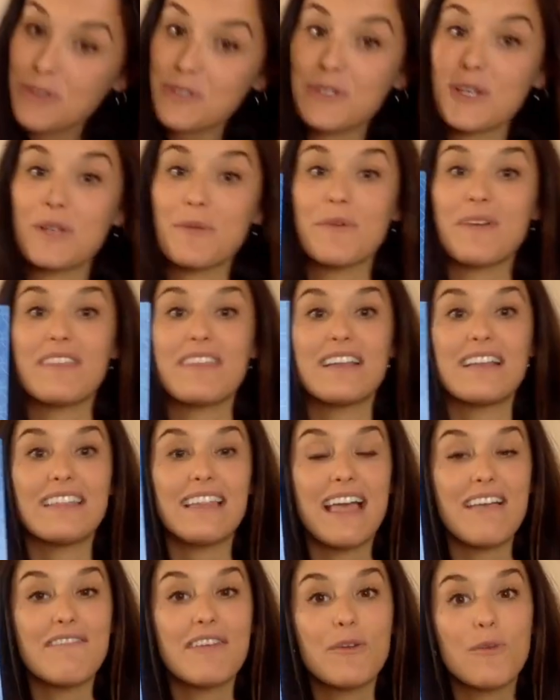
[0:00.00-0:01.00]
start with an
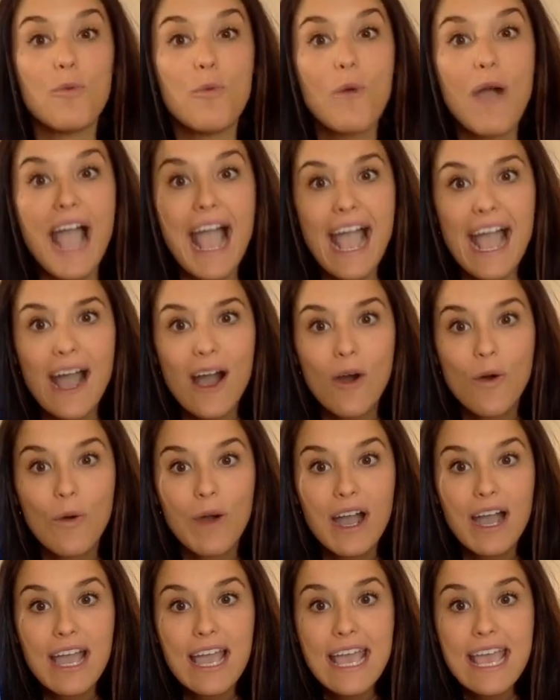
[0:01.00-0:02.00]
11.
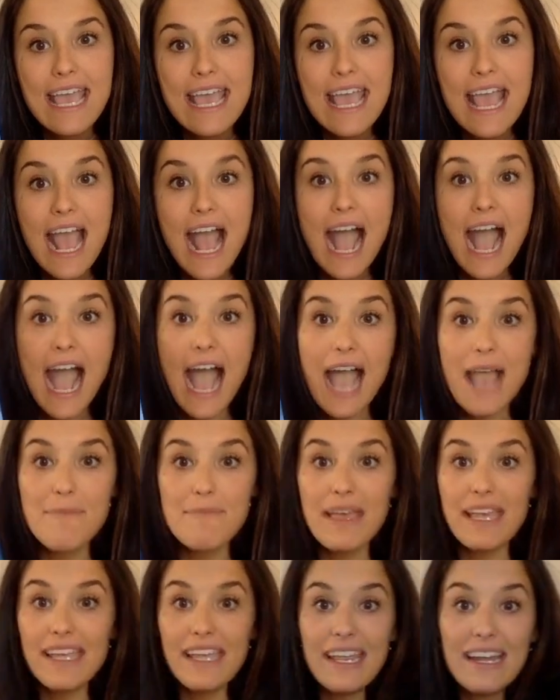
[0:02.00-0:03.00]
Wow. I'm
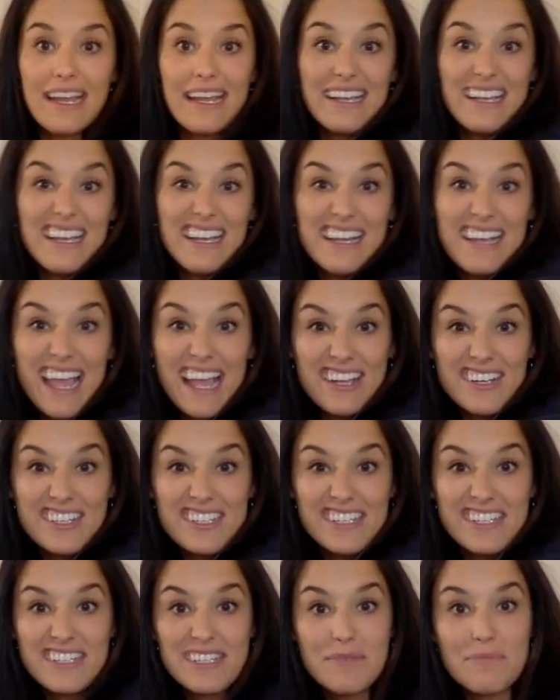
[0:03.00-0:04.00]
making a
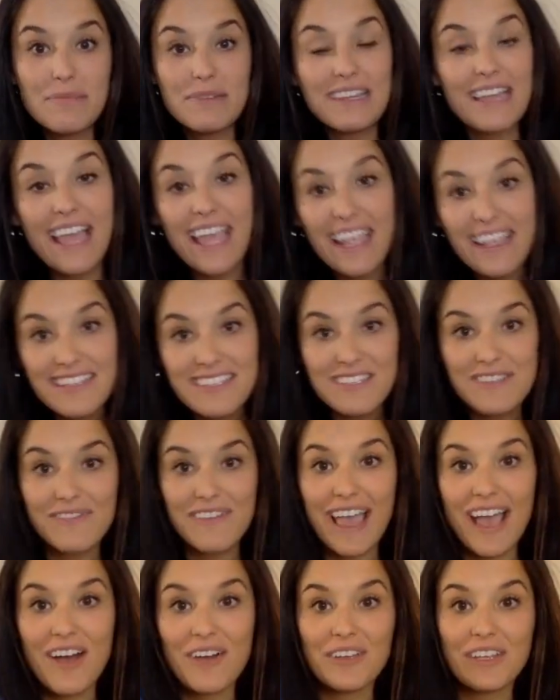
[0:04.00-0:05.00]
connection to place
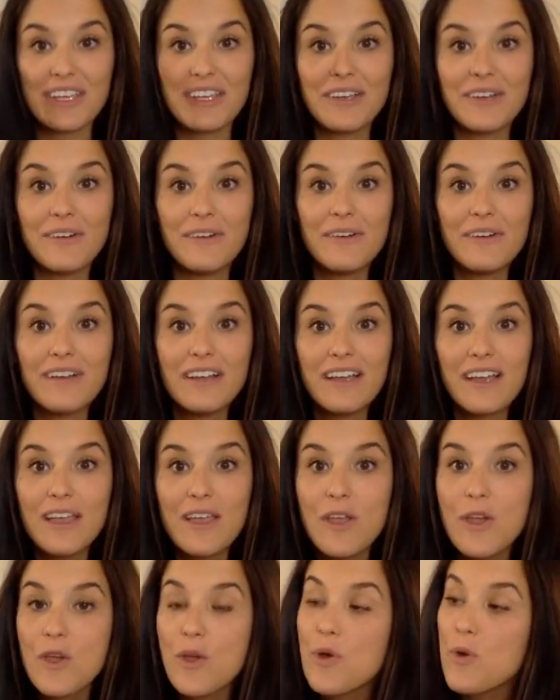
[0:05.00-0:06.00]
value.
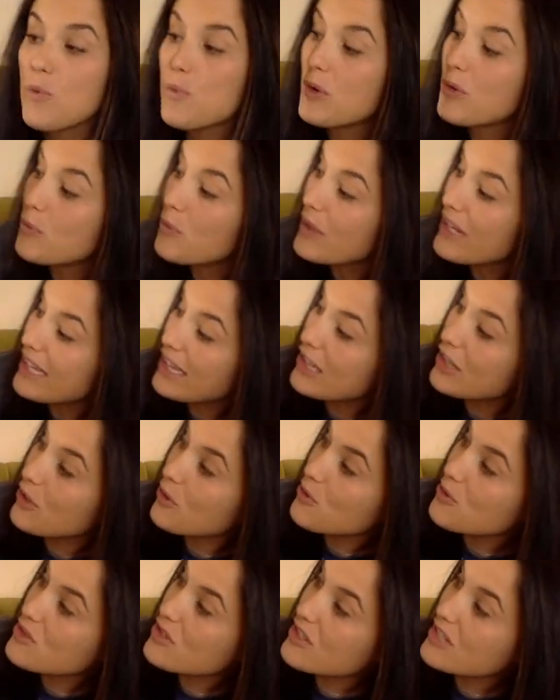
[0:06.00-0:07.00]
When we
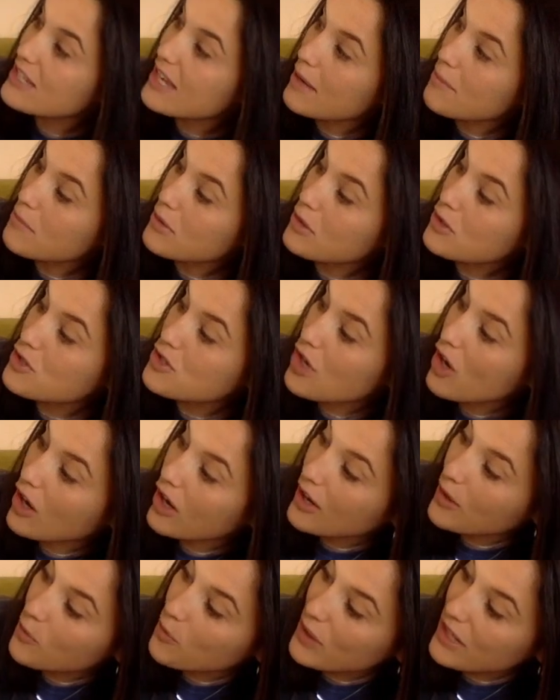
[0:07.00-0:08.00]
use the number
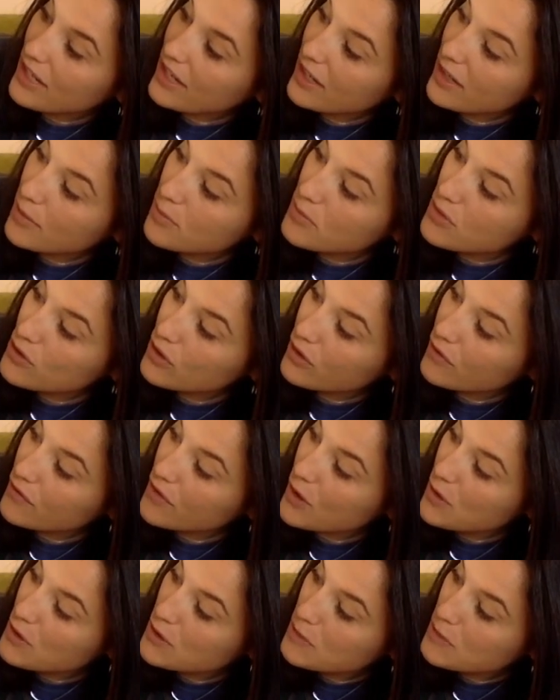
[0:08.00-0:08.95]
chart and we can observe those